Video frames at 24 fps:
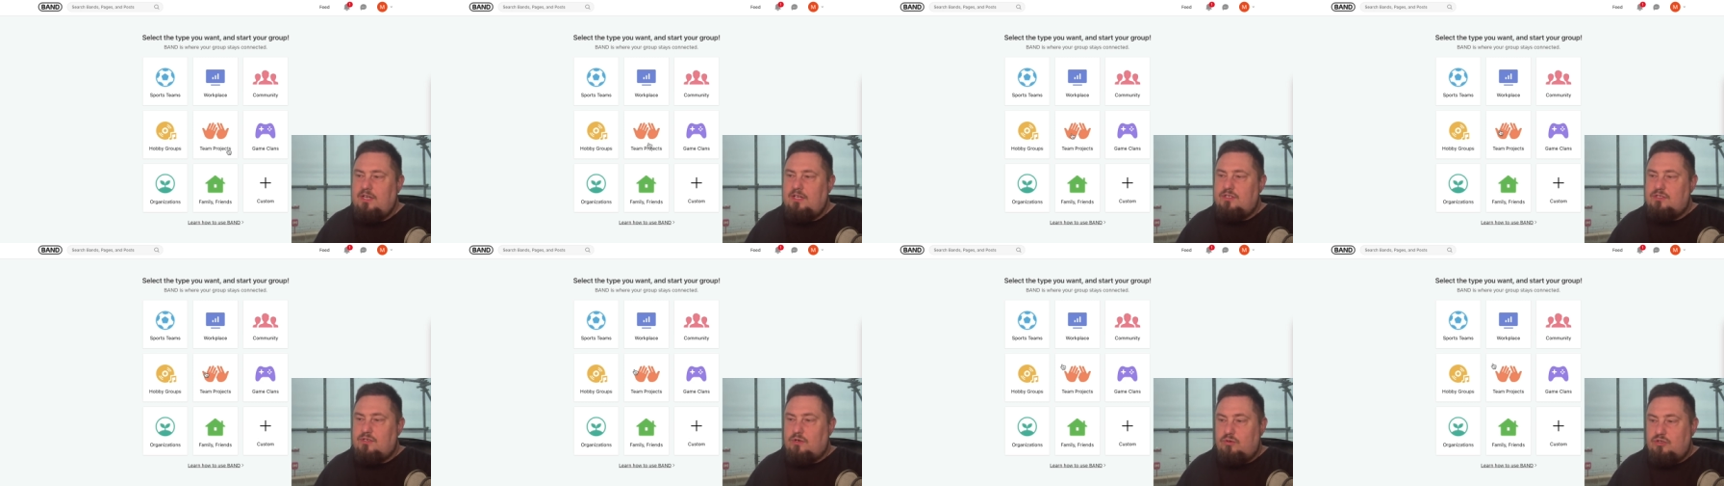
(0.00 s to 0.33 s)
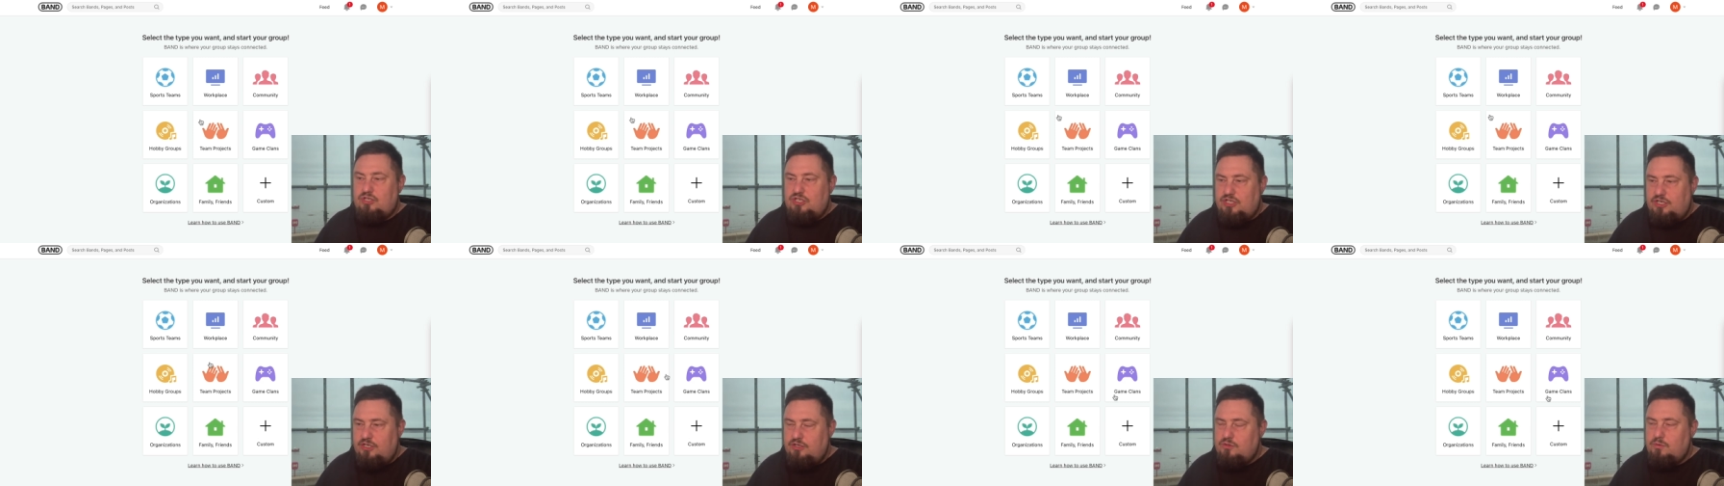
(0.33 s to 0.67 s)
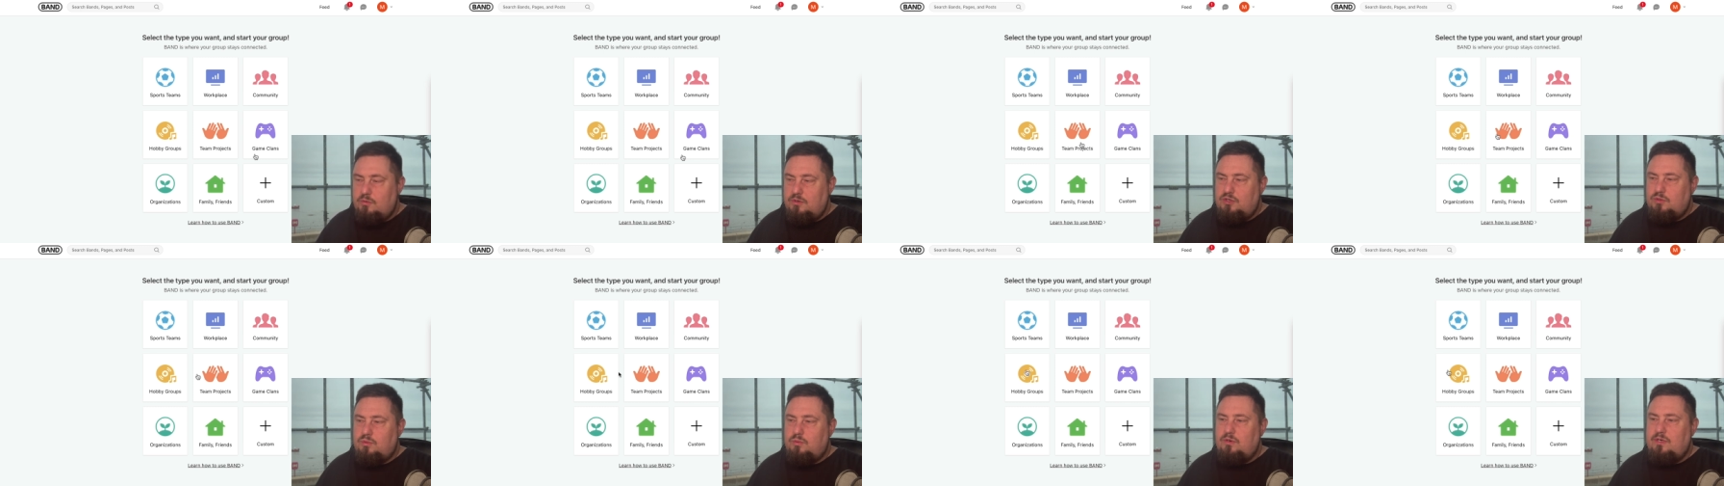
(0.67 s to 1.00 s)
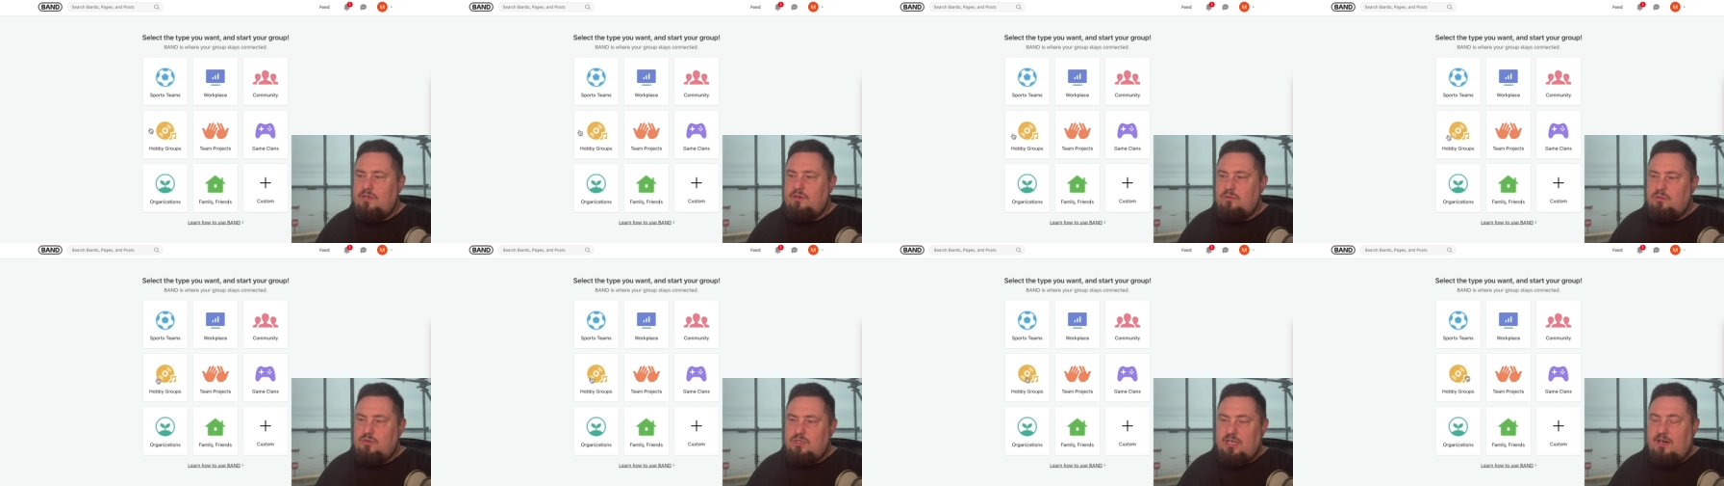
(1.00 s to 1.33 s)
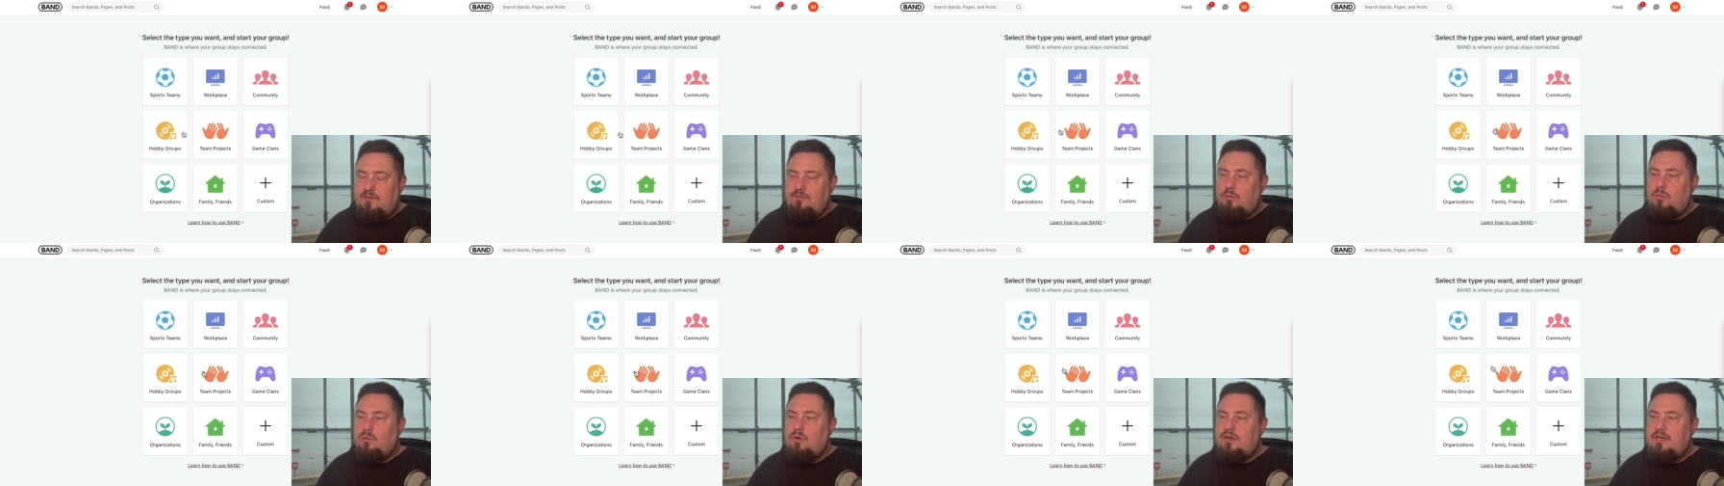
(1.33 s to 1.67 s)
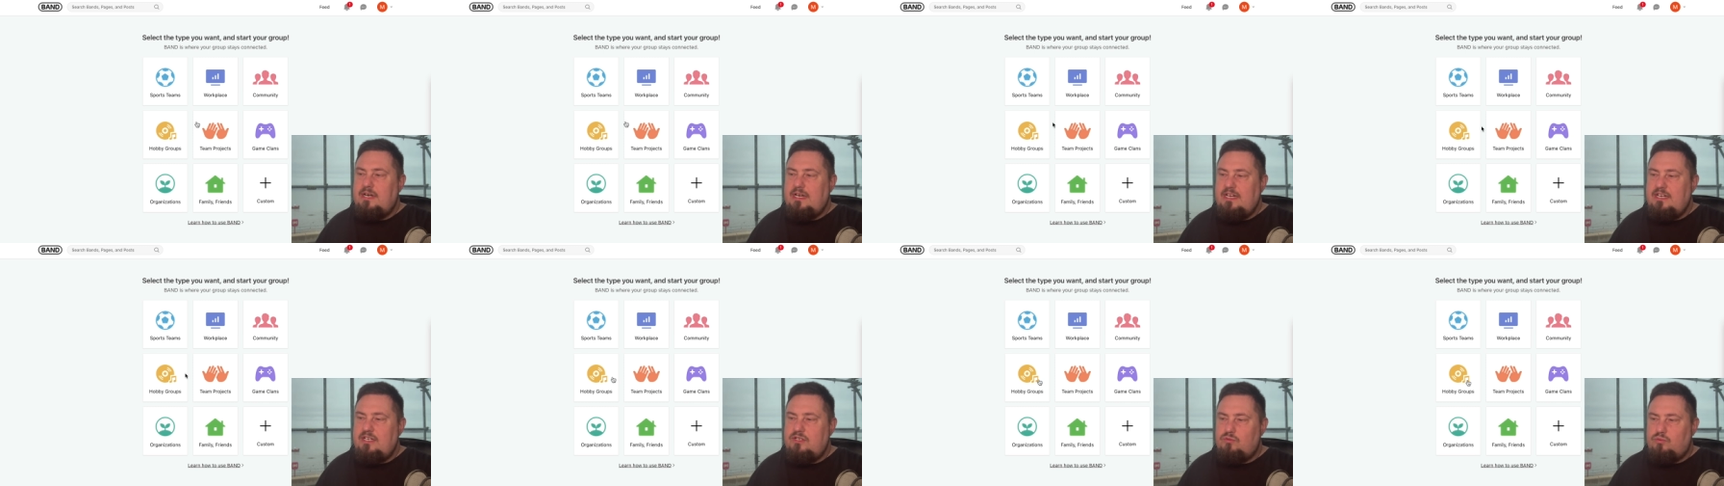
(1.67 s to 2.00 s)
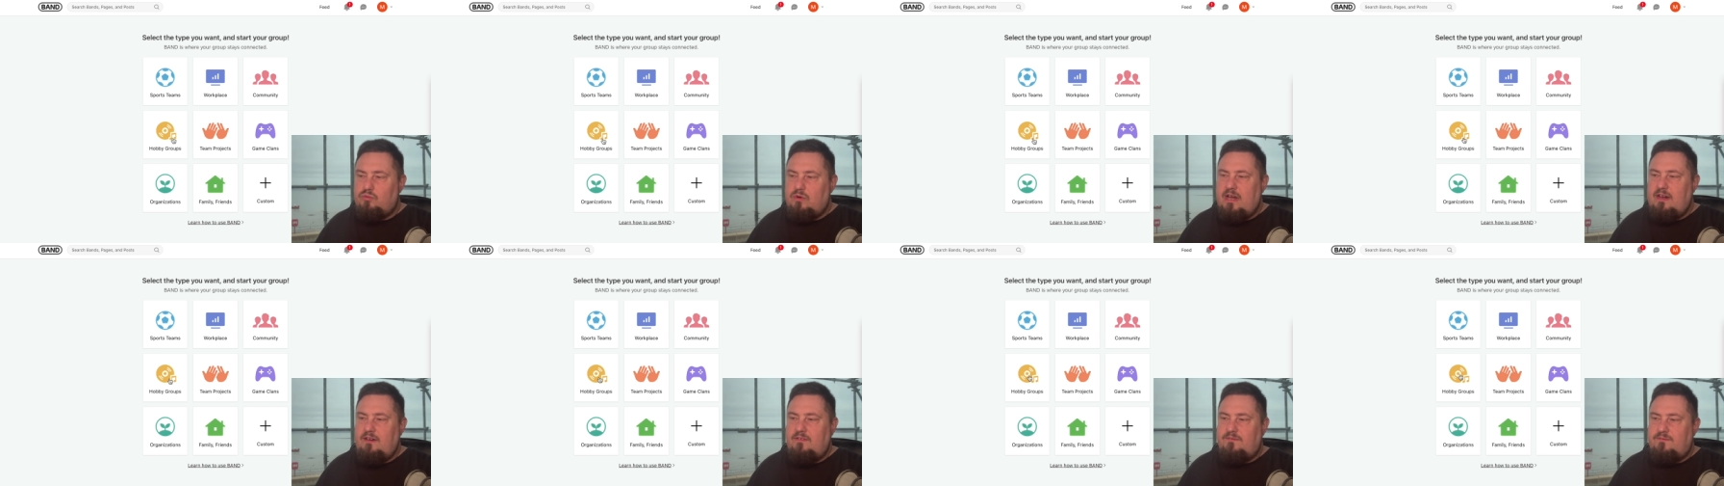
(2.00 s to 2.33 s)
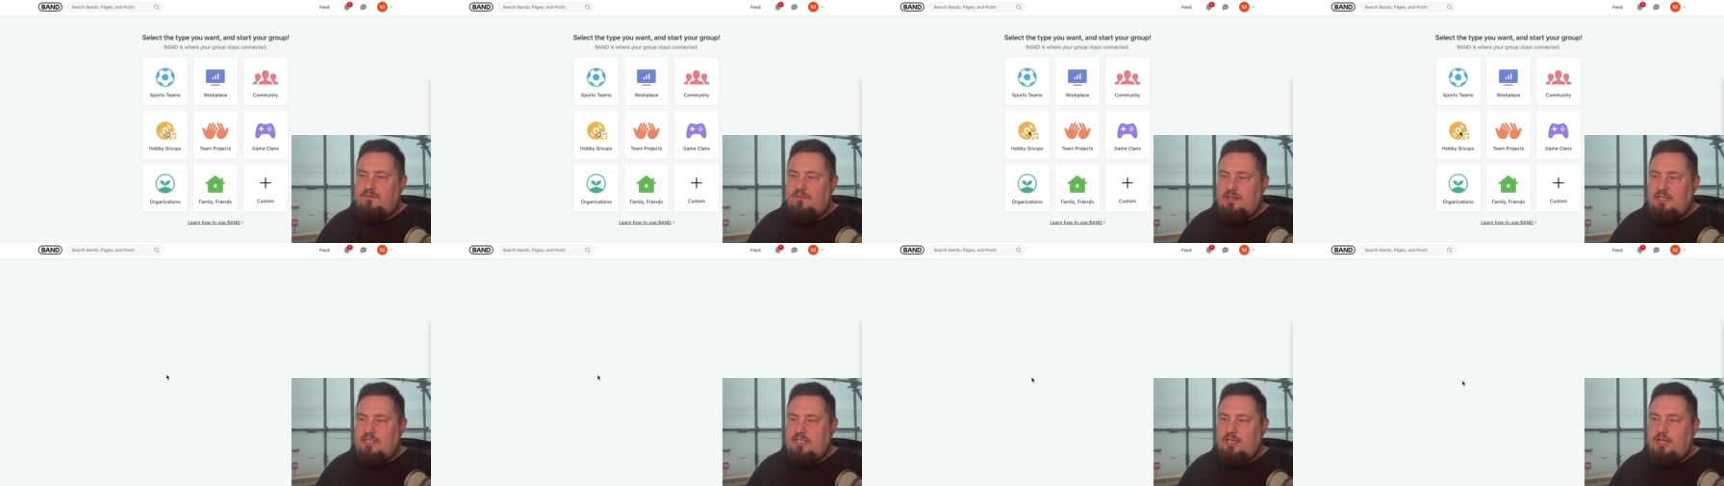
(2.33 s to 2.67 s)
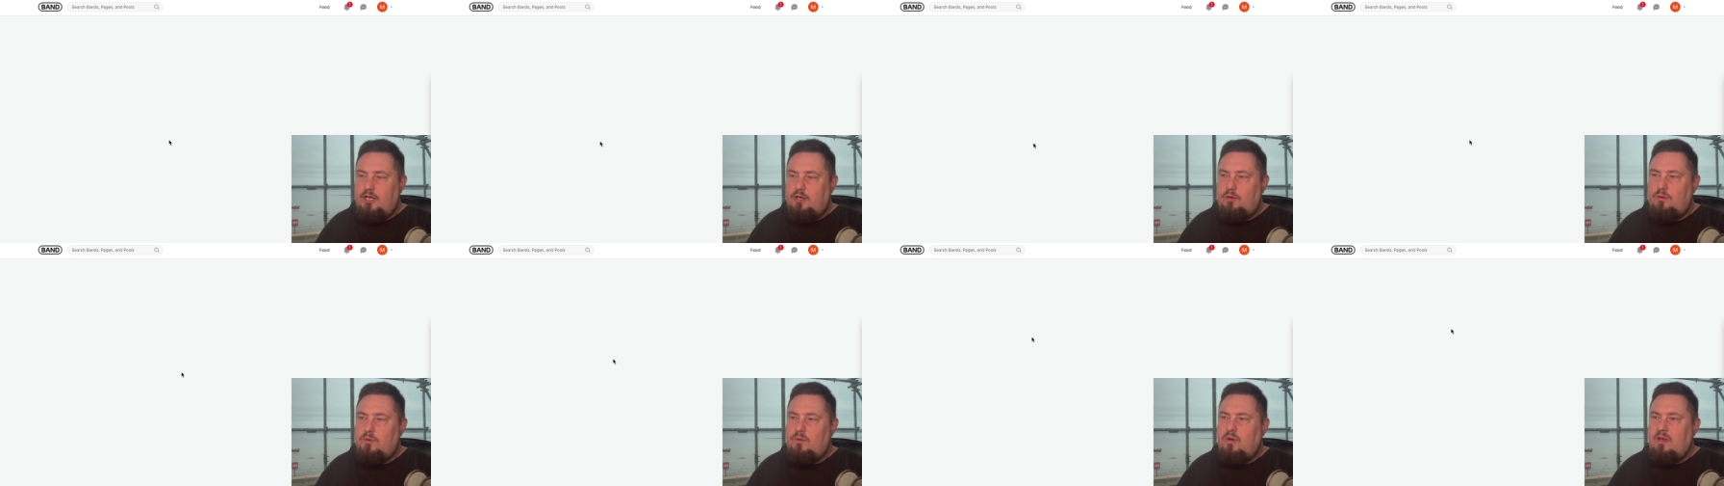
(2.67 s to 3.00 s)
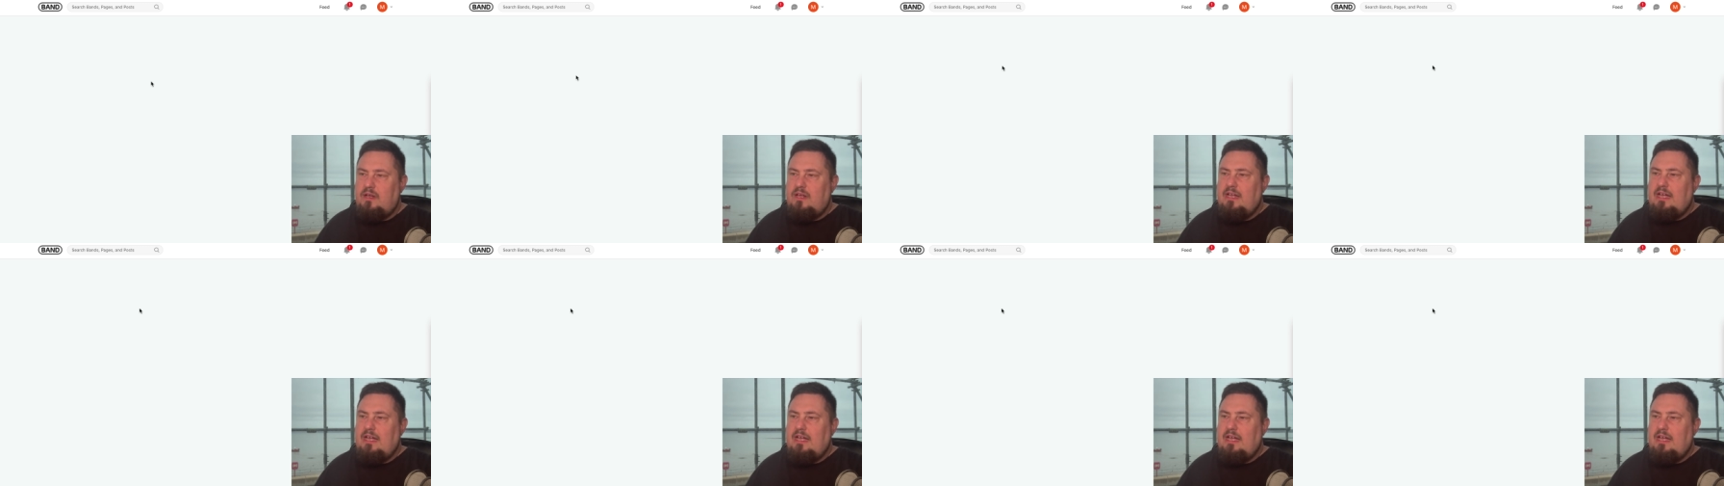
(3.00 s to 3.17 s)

So choose which one whichever one is right for you